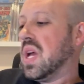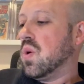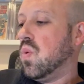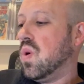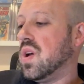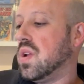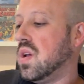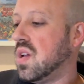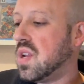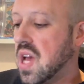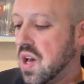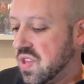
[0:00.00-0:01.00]
one.
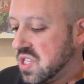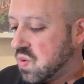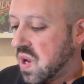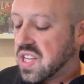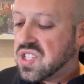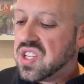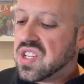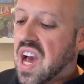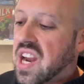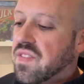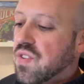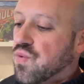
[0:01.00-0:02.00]
Now this one I did
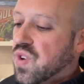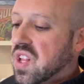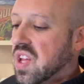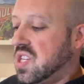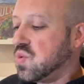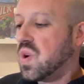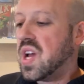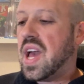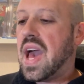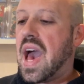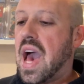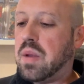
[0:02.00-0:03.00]
not even realize what I
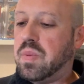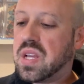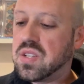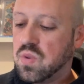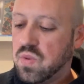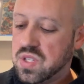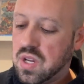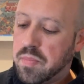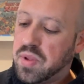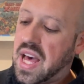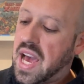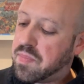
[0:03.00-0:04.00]
had because it was in a
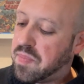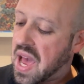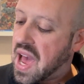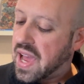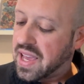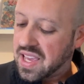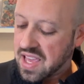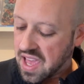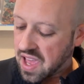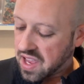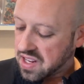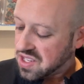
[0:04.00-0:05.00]
black bag,
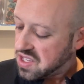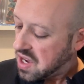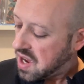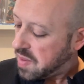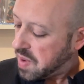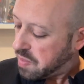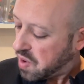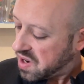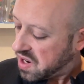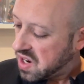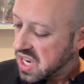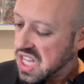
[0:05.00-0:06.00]
and I bought
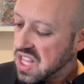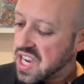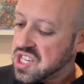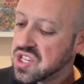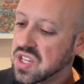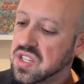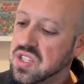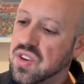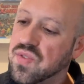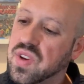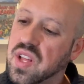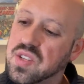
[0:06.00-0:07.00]
it in a collection.
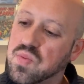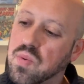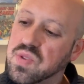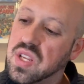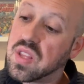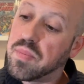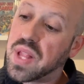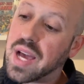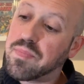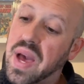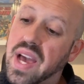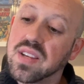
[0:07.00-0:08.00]
Didn't realize what was in the
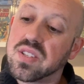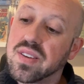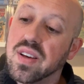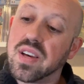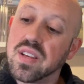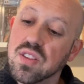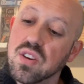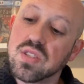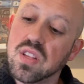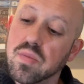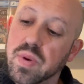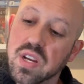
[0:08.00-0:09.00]
black bag until I looked
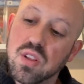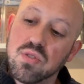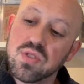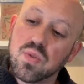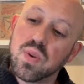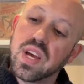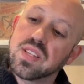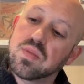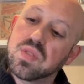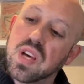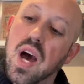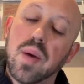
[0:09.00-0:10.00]
a little bit closer when I had
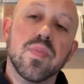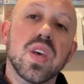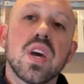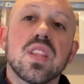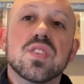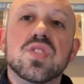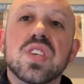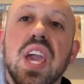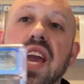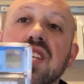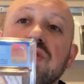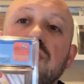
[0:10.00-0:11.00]
some time. This is
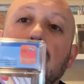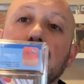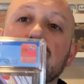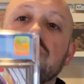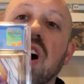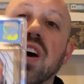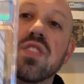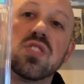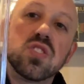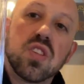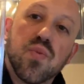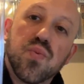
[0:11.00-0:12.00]
Age of Ultron.
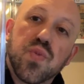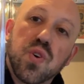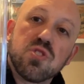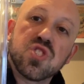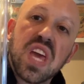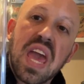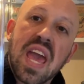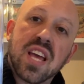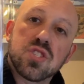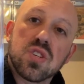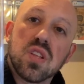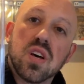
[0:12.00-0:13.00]
This is the first
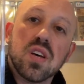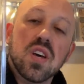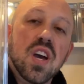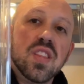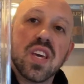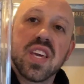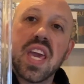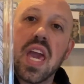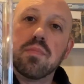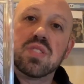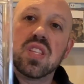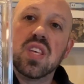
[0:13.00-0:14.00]
Angela that
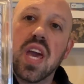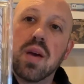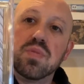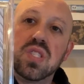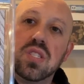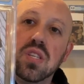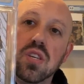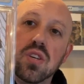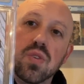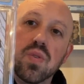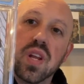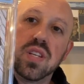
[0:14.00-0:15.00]
came to the
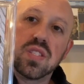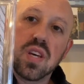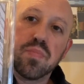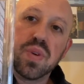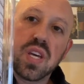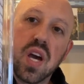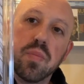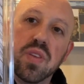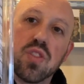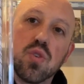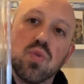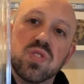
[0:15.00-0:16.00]
MCU and ends up
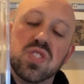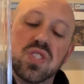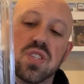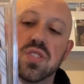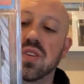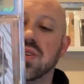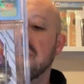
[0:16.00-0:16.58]
becoming Thor's sister.